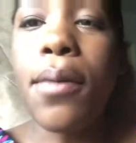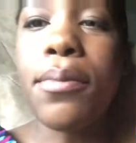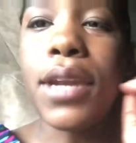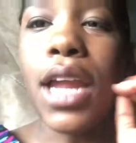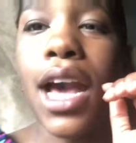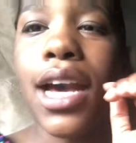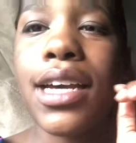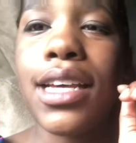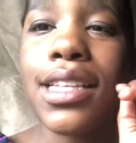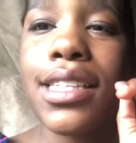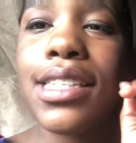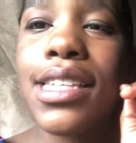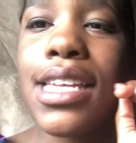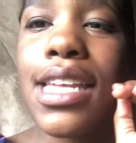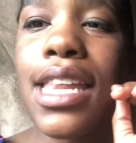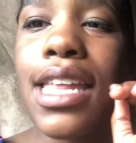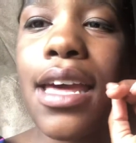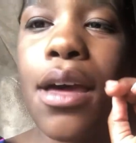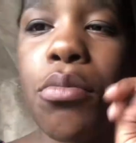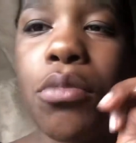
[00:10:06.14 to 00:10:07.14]
I'm not
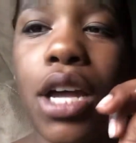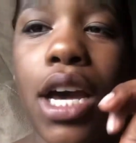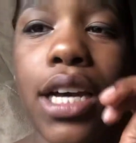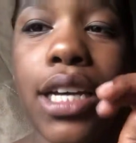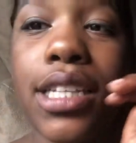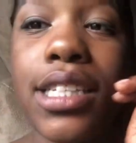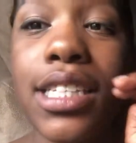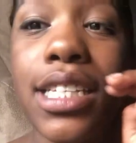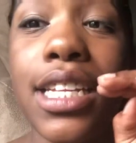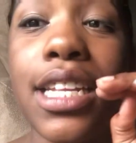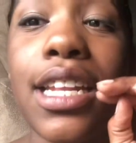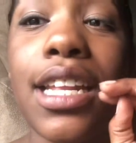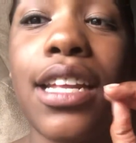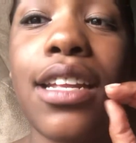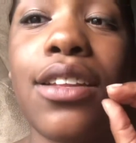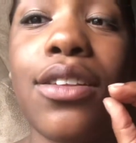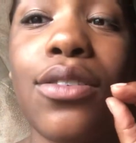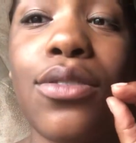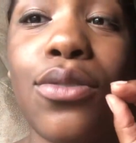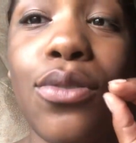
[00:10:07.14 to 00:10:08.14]
conceited. I'm not conceited.
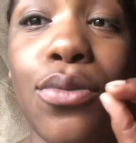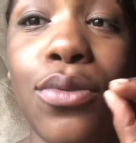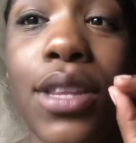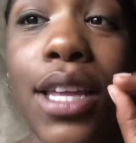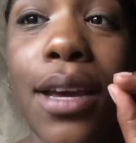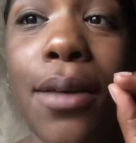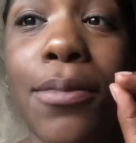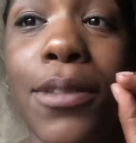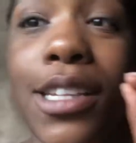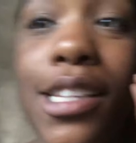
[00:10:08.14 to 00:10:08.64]
Don't think I'm